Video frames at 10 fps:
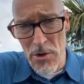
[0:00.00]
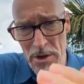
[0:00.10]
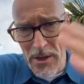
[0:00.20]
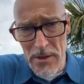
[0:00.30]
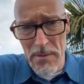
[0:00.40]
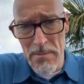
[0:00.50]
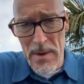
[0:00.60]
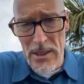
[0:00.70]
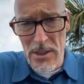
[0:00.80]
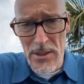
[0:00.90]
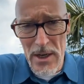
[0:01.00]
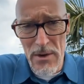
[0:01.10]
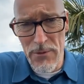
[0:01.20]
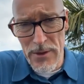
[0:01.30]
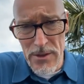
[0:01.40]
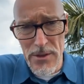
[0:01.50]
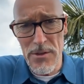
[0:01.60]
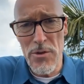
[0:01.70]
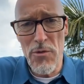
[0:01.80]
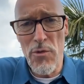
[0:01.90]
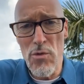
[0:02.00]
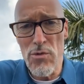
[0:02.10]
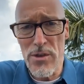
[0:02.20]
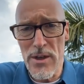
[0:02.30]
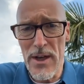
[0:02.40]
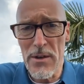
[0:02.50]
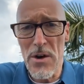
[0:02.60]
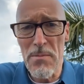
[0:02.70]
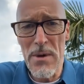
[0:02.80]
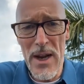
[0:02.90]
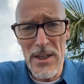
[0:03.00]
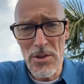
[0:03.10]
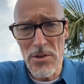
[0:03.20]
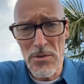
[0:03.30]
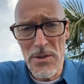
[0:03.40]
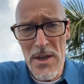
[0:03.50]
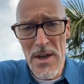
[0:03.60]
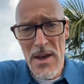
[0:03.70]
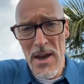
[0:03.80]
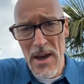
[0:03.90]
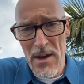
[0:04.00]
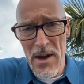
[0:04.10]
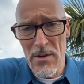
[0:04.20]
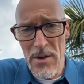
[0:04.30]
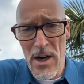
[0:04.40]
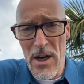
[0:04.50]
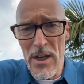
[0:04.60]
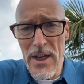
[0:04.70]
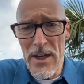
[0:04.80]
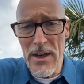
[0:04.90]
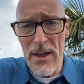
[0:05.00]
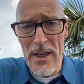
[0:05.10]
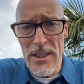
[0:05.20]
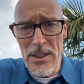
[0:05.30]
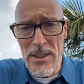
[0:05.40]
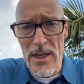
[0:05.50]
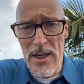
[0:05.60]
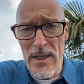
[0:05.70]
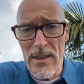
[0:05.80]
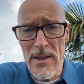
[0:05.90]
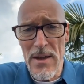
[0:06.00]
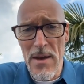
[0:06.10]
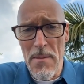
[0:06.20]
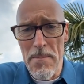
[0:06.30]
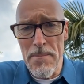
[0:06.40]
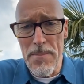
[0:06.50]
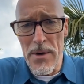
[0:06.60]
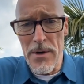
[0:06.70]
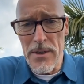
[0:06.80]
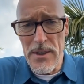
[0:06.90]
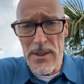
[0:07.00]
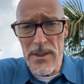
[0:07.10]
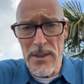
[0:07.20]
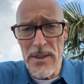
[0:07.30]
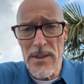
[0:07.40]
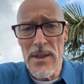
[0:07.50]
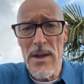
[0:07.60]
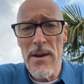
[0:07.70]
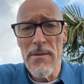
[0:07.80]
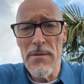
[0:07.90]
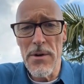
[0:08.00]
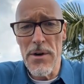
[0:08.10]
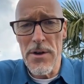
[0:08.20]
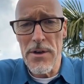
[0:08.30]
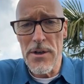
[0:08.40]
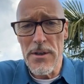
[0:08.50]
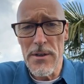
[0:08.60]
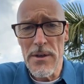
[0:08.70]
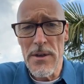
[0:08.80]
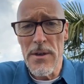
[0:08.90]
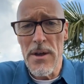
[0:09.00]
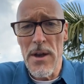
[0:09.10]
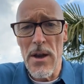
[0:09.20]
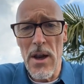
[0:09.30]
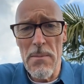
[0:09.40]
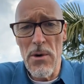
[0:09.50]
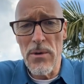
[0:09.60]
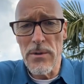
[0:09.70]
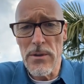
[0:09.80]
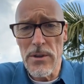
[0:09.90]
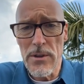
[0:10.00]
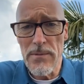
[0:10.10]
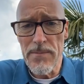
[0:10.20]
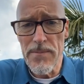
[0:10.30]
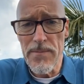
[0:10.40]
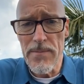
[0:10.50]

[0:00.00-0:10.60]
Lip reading: joining myself and Sister Rusa, God bless you, and now Darlene, Lisa, Bert, Werner, Lamont,